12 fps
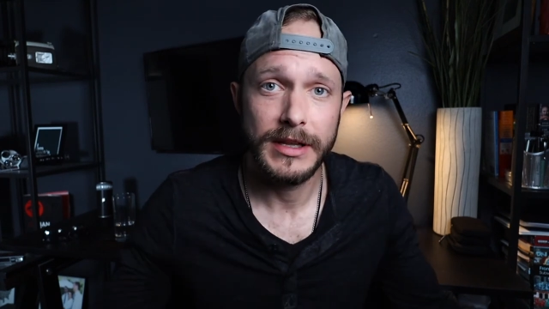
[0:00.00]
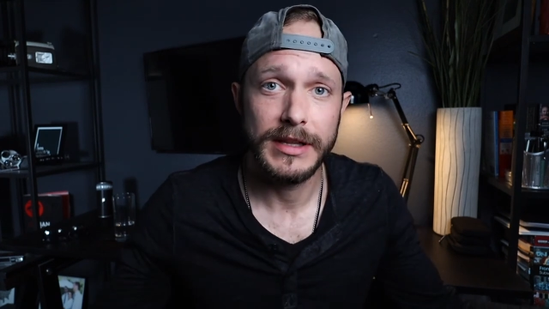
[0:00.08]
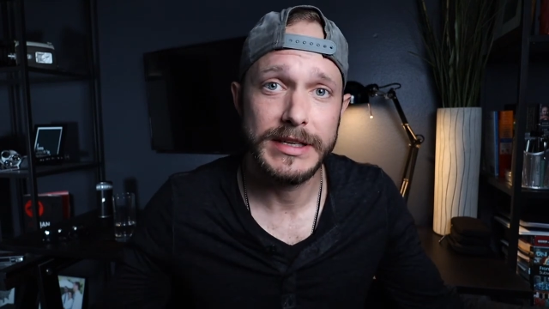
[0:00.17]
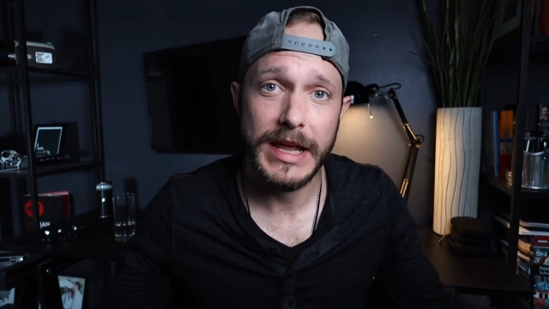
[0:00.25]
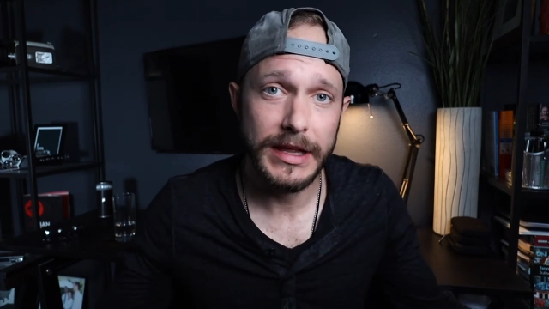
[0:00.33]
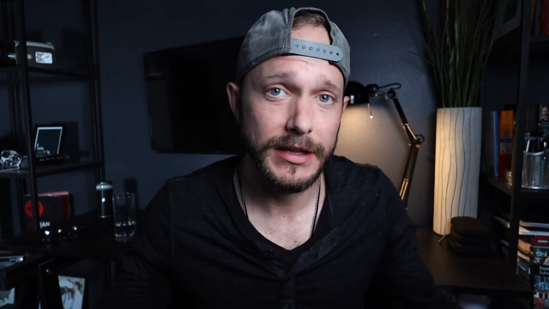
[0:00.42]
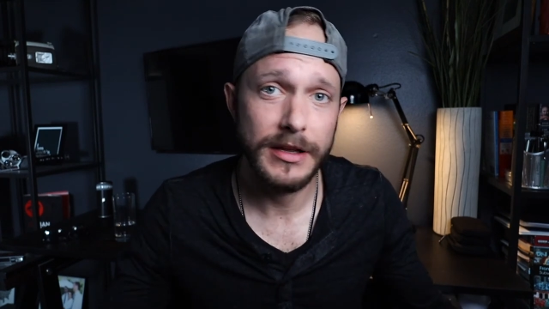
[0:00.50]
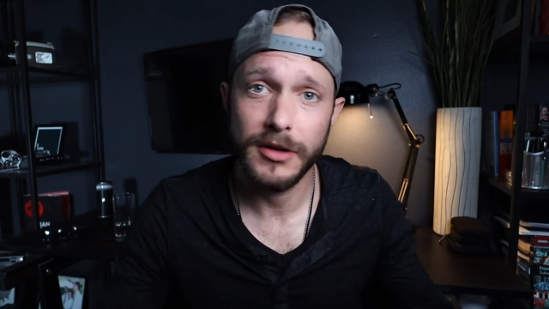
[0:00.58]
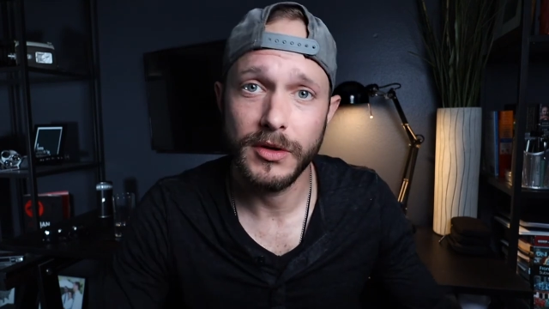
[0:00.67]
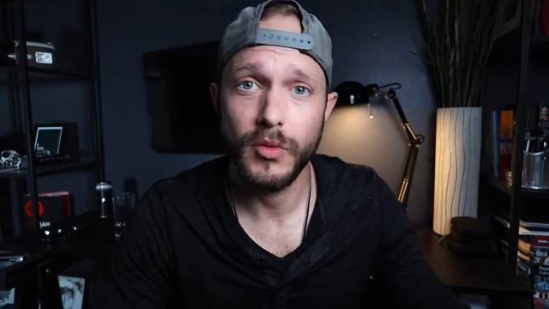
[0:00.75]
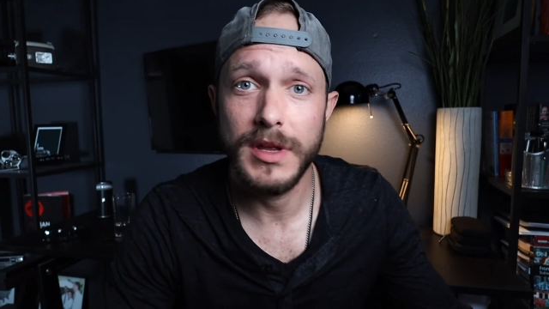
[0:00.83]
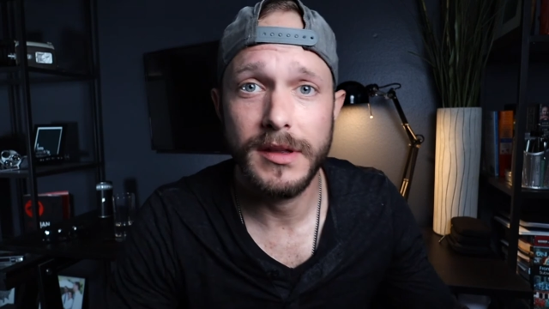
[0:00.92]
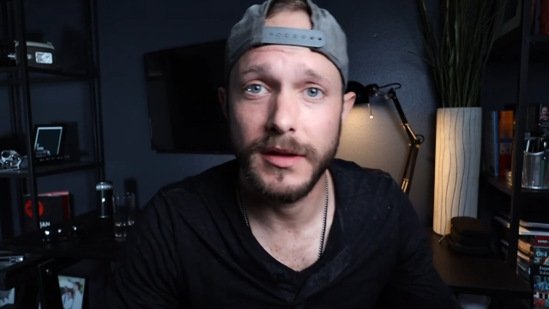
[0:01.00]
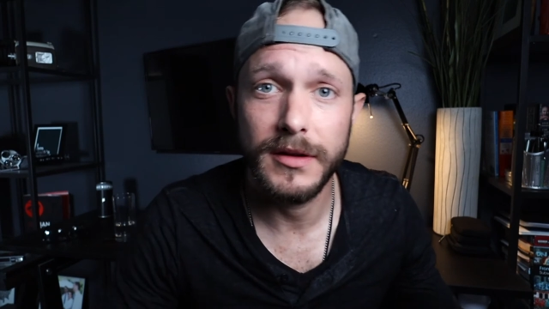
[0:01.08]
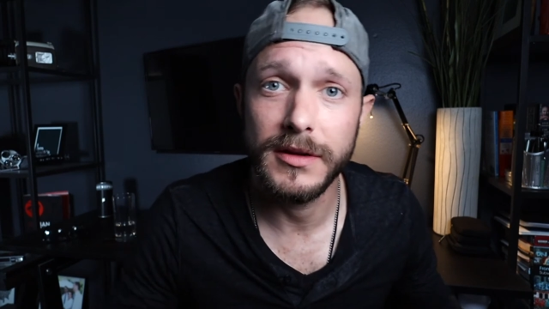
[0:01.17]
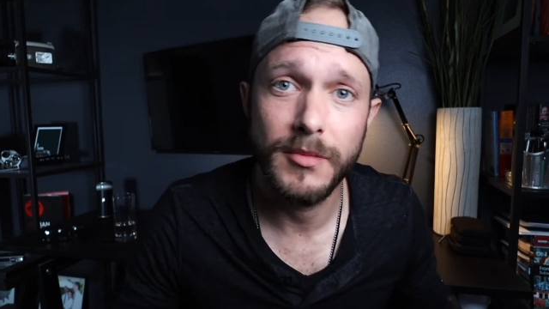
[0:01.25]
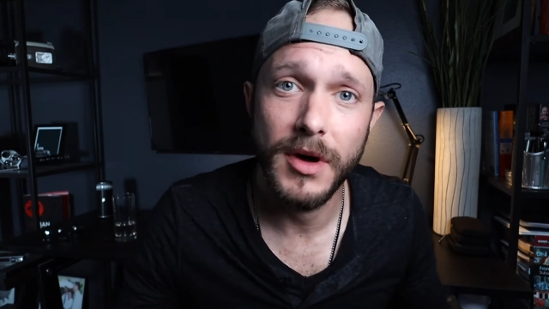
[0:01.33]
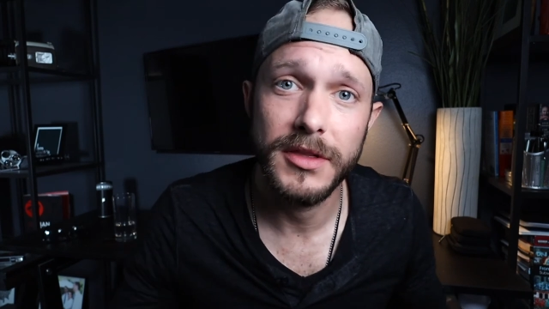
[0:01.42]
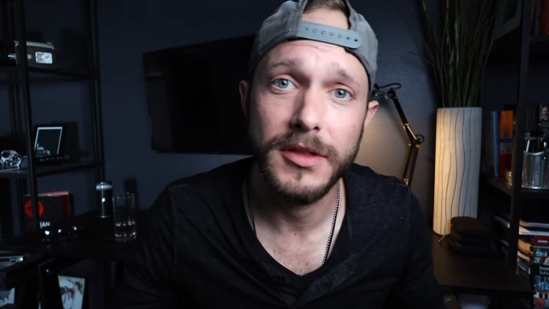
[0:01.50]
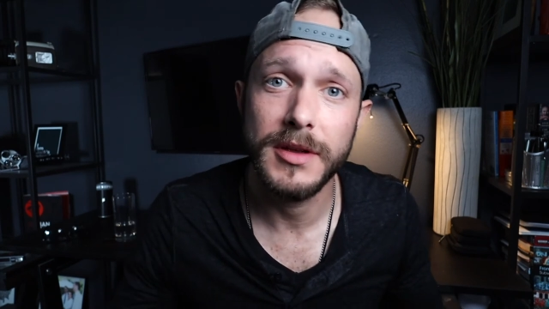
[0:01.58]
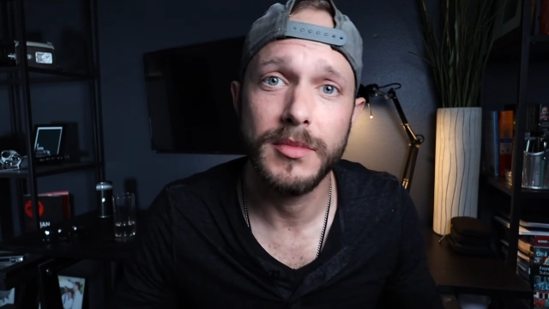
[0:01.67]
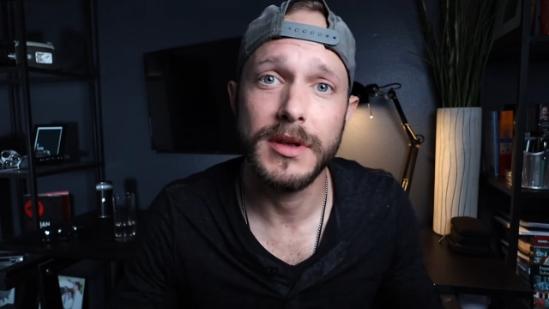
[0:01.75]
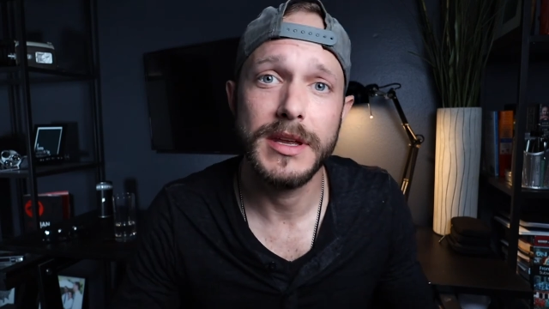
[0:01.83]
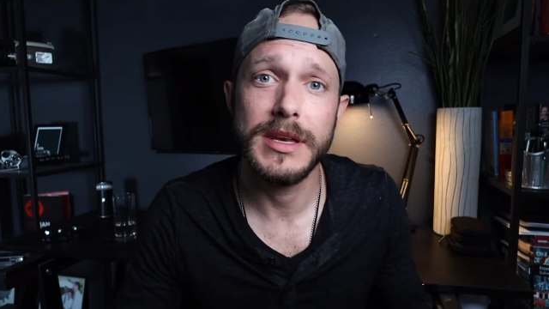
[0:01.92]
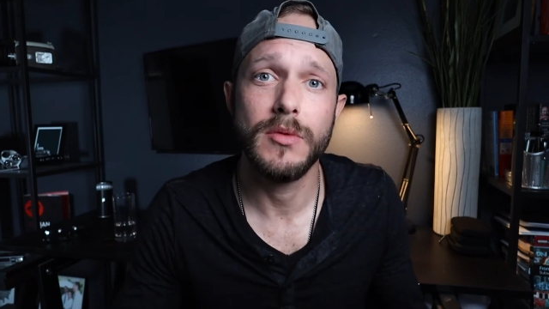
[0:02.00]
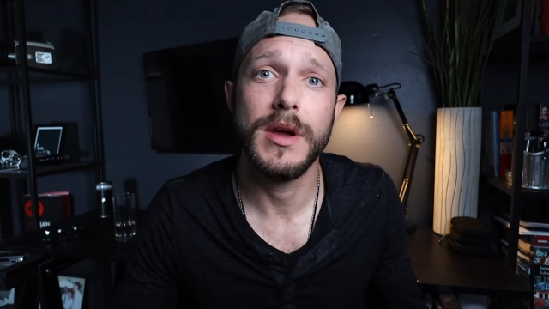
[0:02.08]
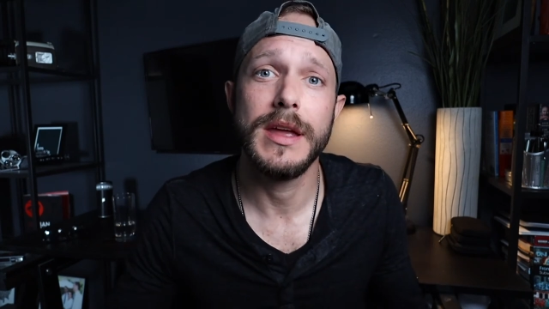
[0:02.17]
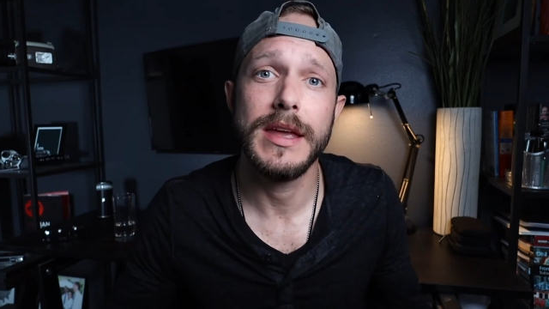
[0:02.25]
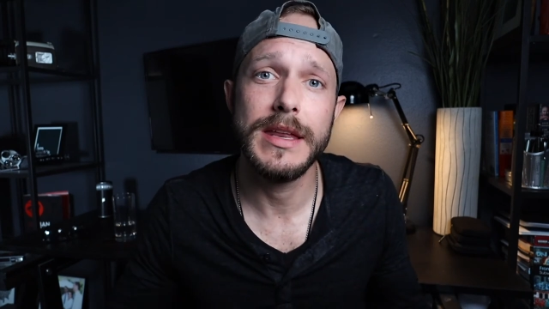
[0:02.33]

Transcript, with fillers: the daily, on the weekly, on the monthly. But anyway,